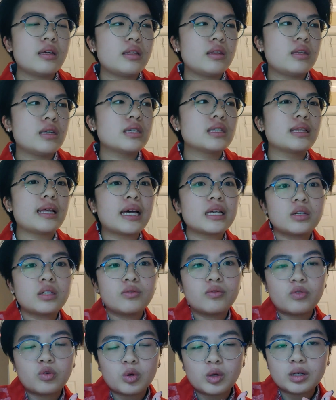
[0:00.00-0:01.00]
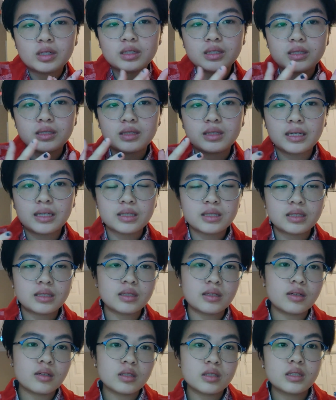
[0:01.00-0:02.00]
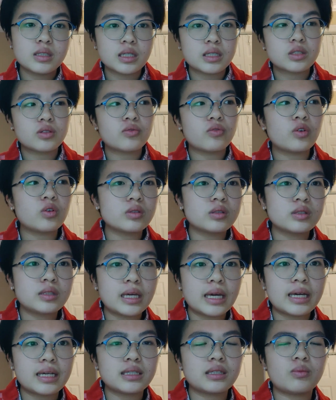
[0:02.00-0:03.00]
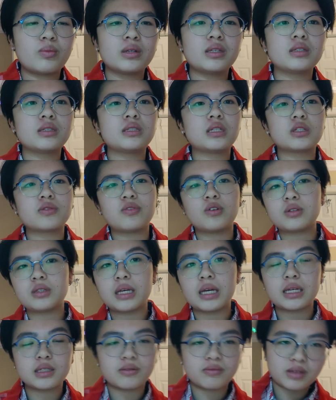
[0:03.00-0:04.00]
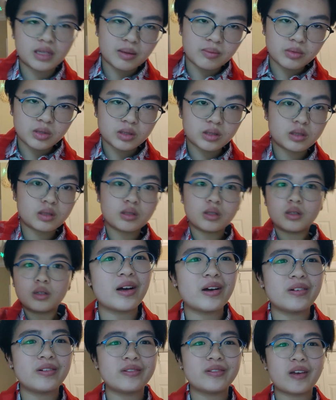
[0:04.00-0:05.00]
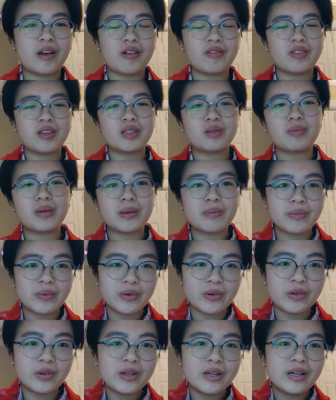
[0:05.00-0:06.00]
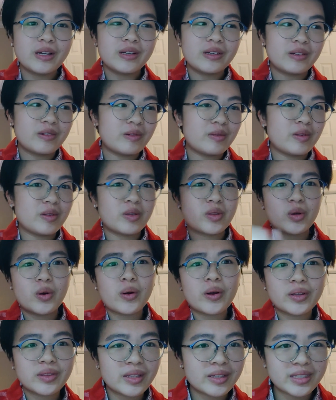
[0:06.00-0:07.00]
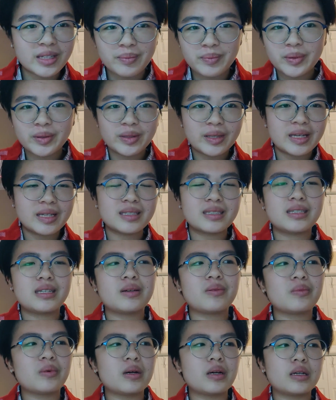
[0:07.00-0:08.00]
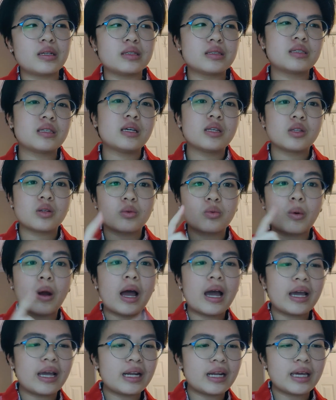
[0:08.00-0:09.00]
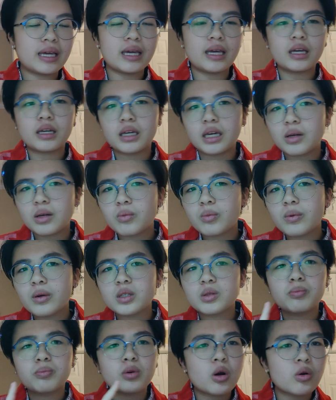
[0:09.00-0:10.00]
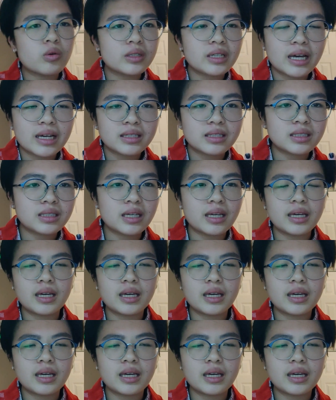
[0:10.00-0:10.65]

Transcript: this lasted for six full days. It wasn't 6 full days of them just of these people throwing things at police. It was the rioting, it was protests